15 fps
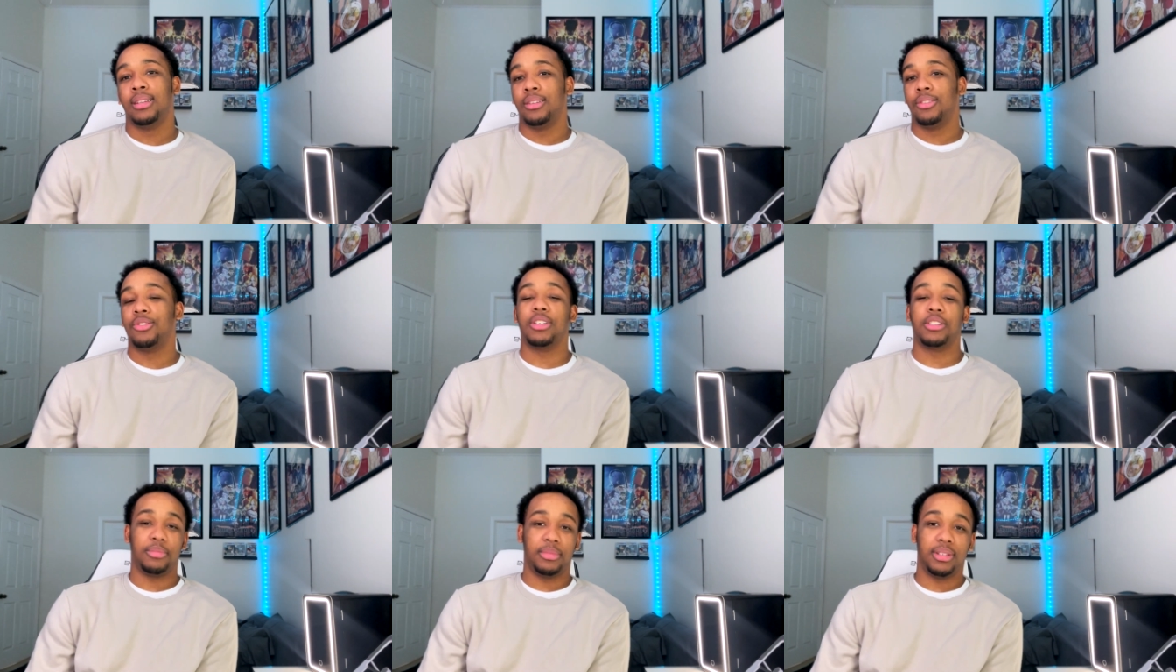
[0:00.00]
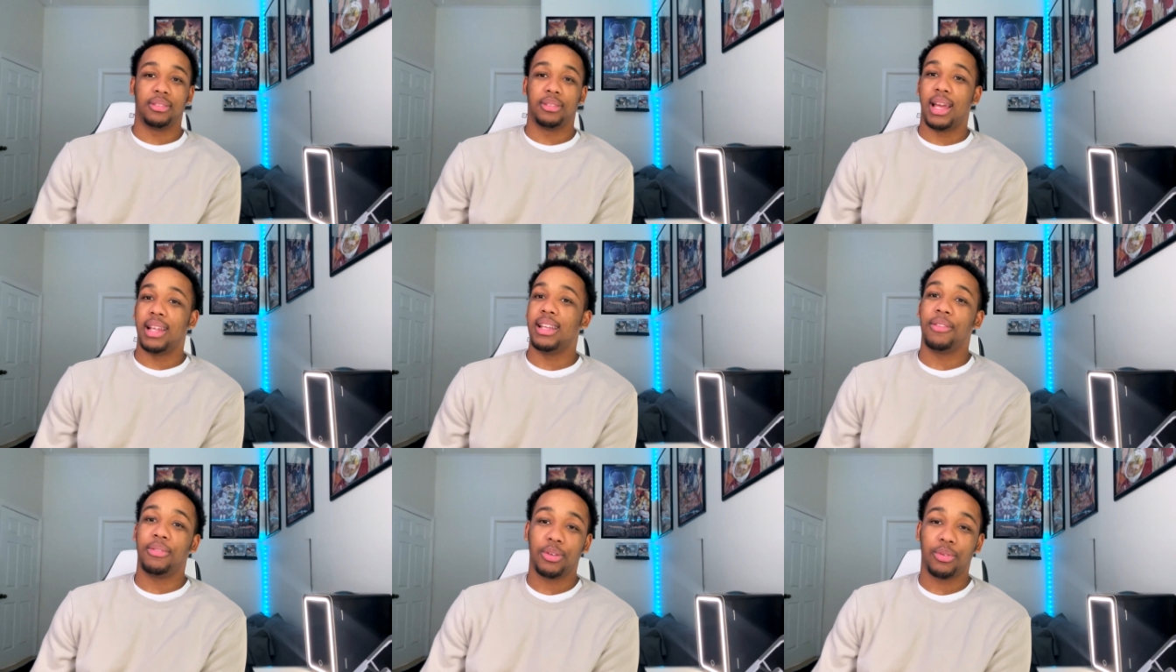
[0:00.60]
Trust me, I
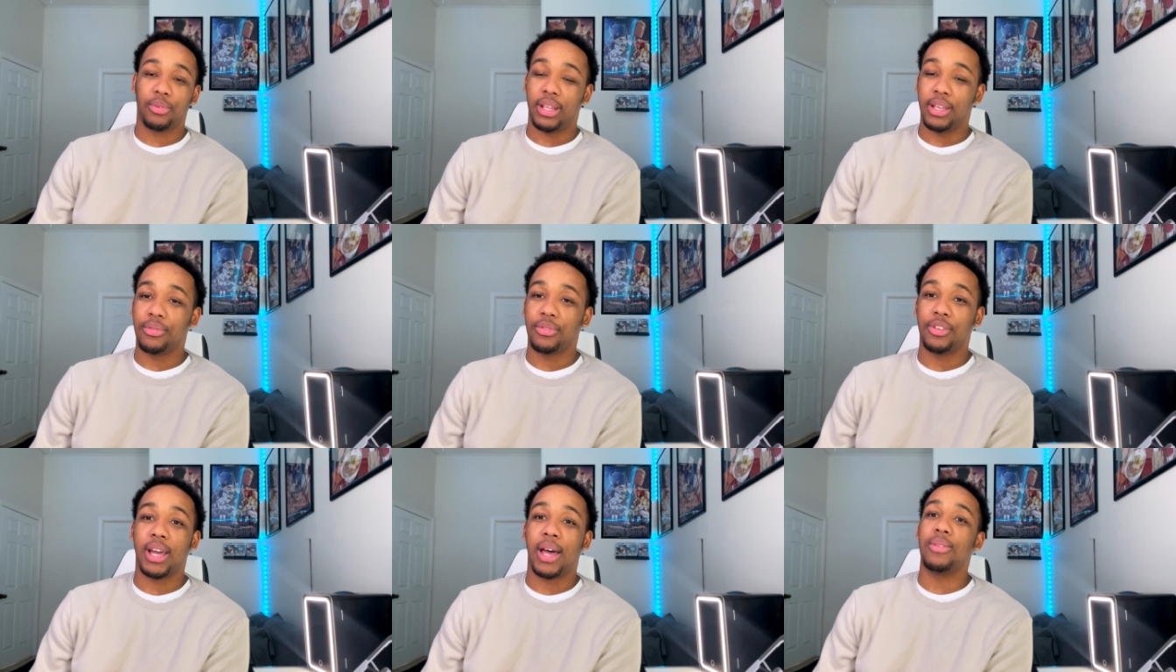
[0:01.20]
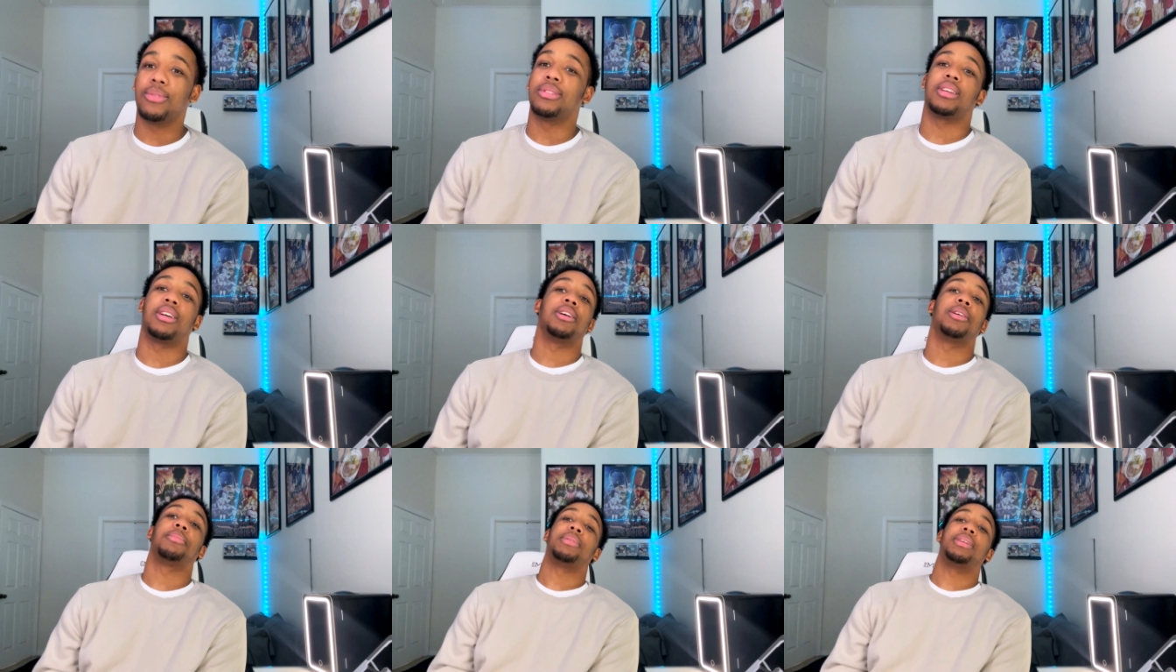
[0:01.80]
definitely relate for you. I was
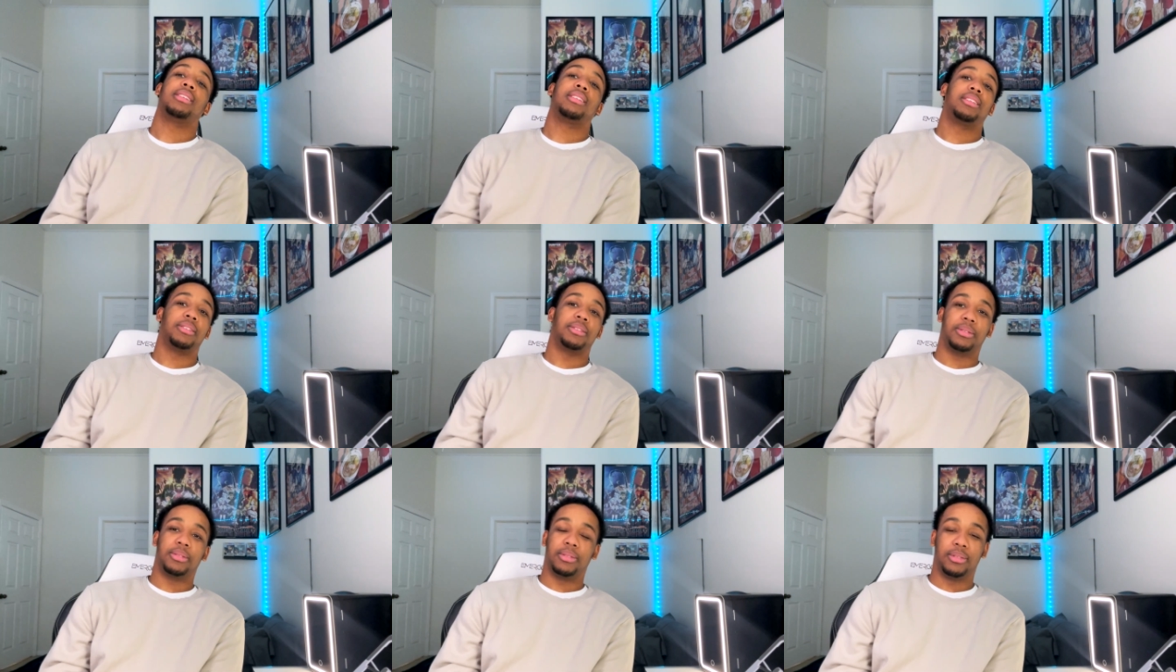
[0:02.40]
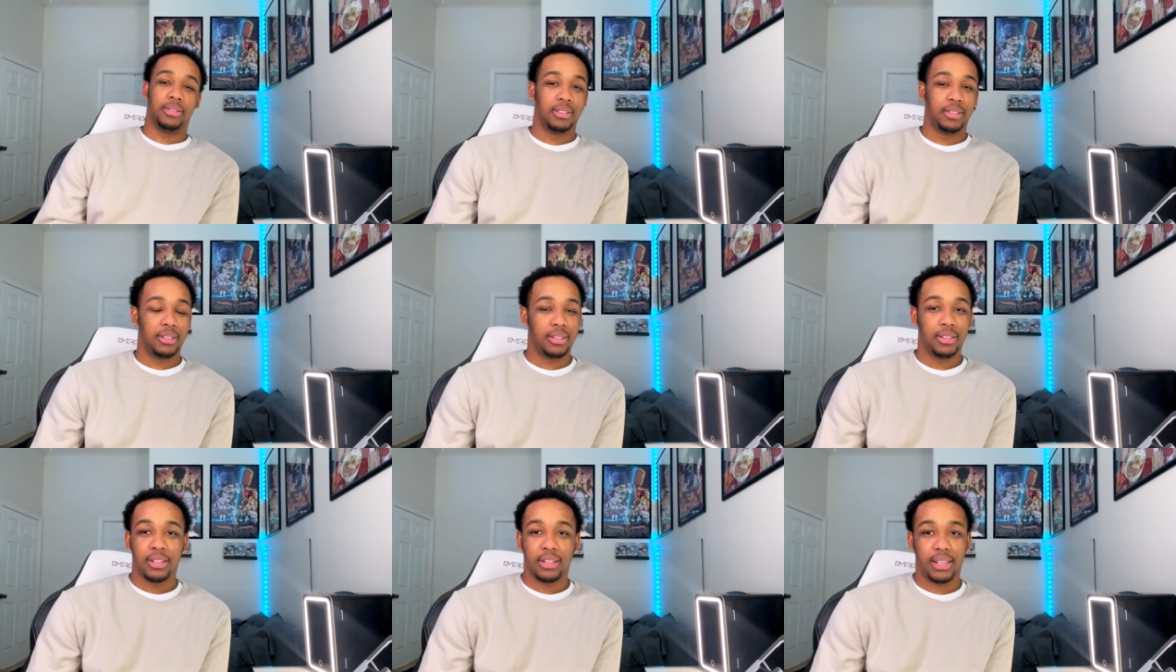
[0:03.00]
up until
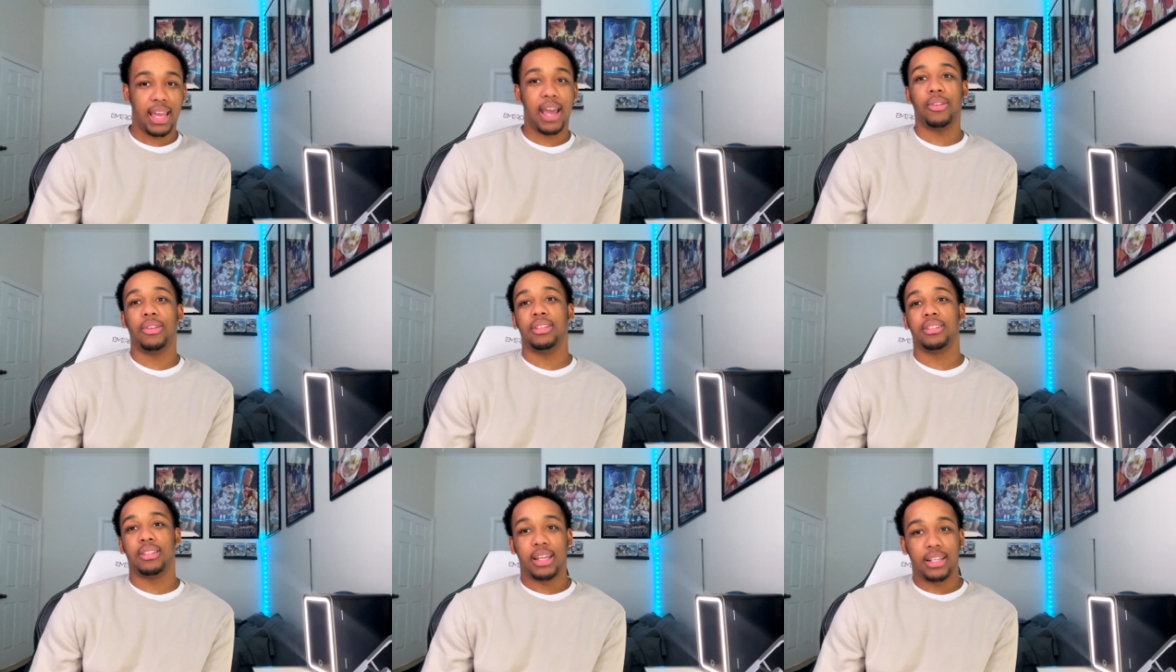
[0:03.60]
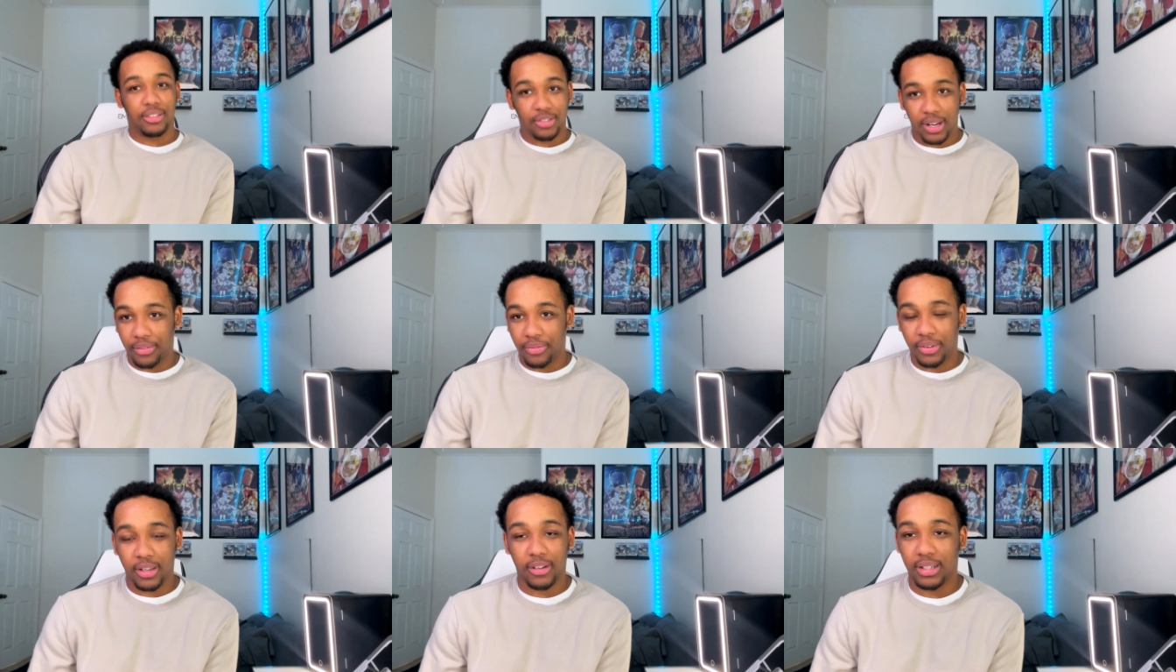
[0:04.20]
countless nights trying to
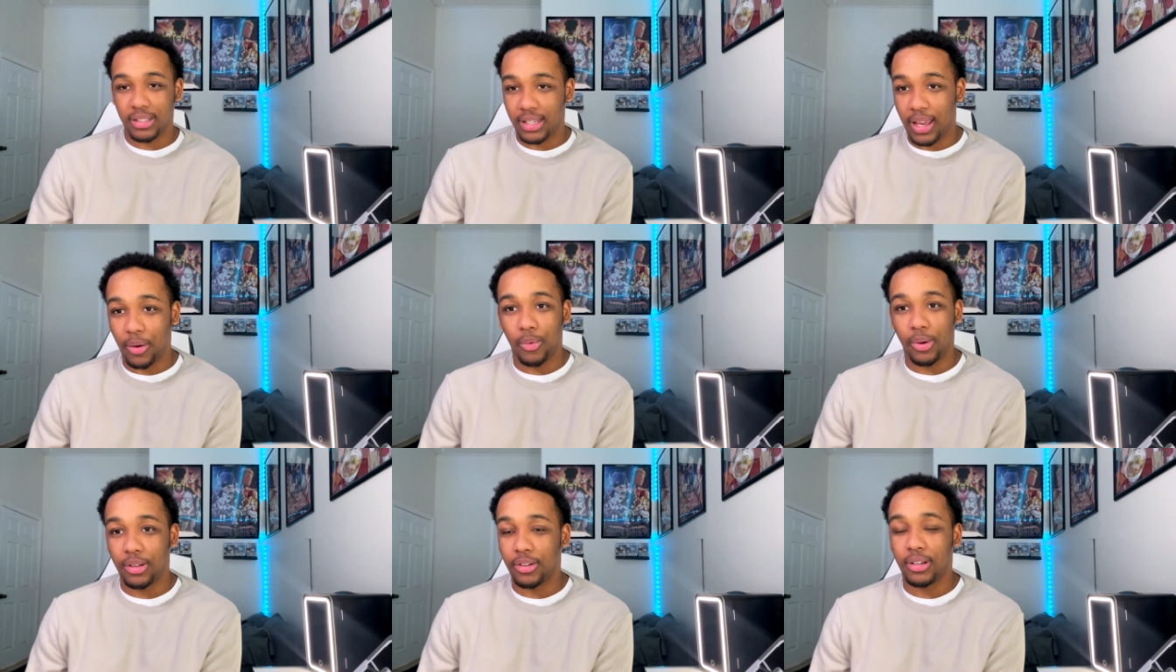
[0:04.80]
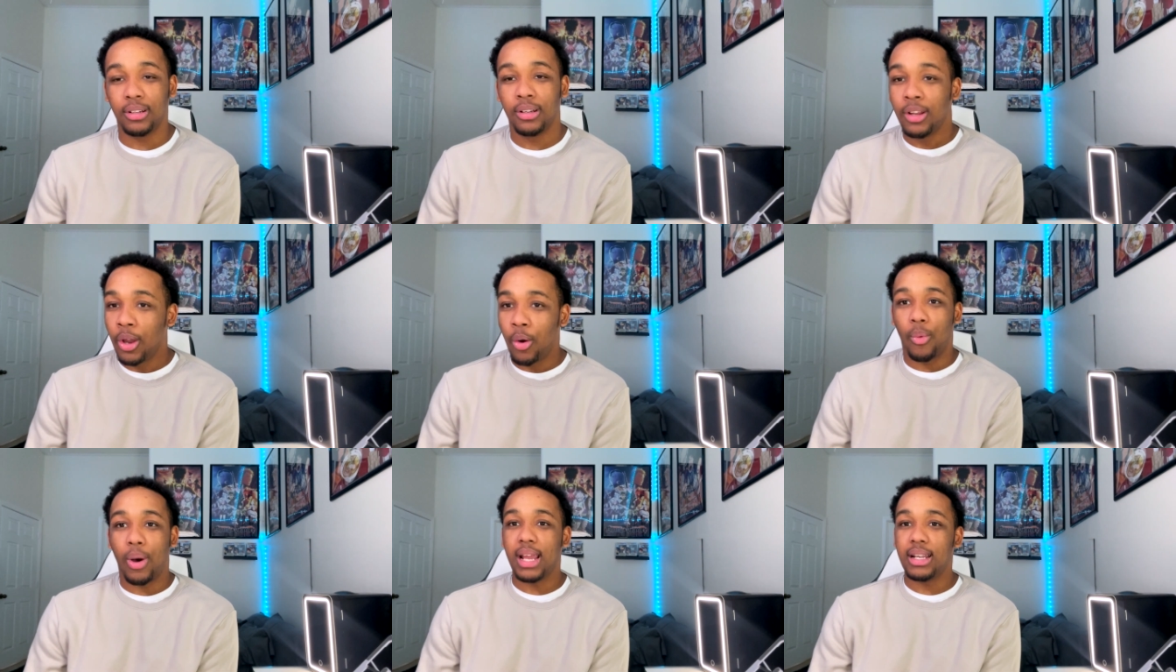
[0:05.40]
figure this out, wondering
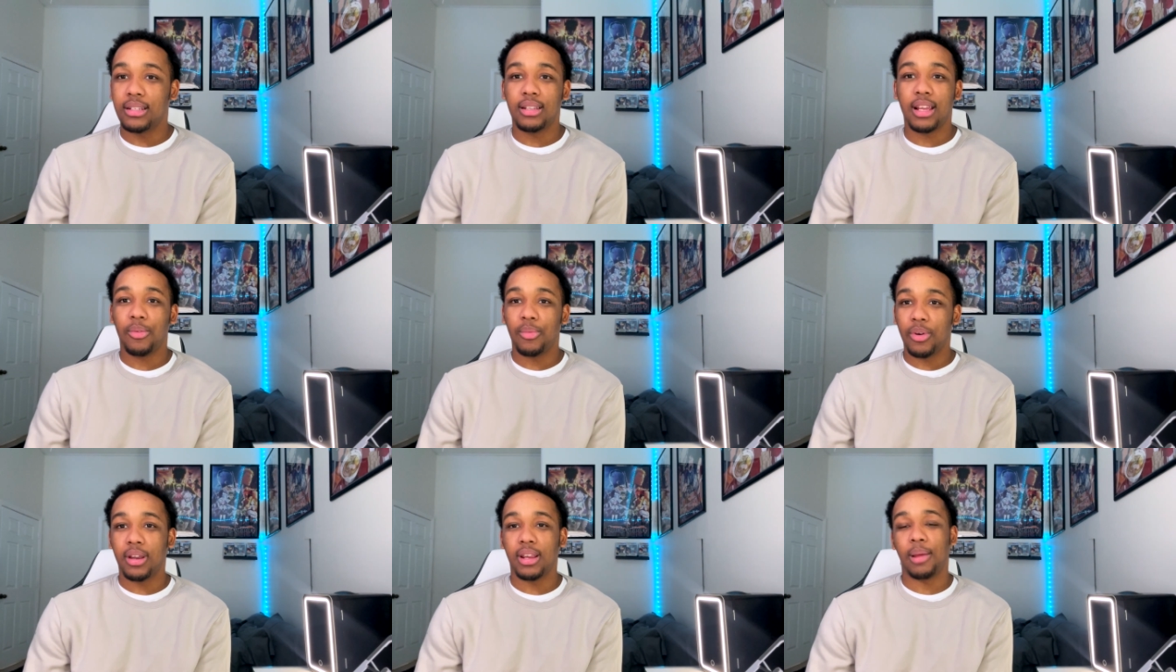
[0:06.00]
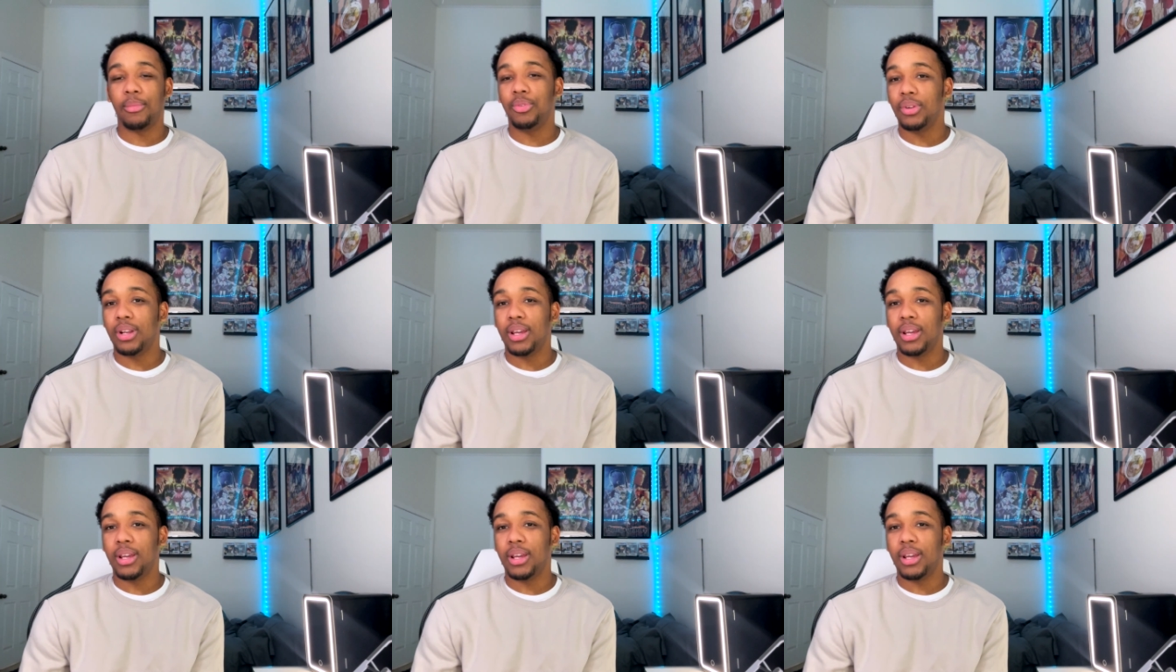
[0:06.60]
why is this not working? I'm doing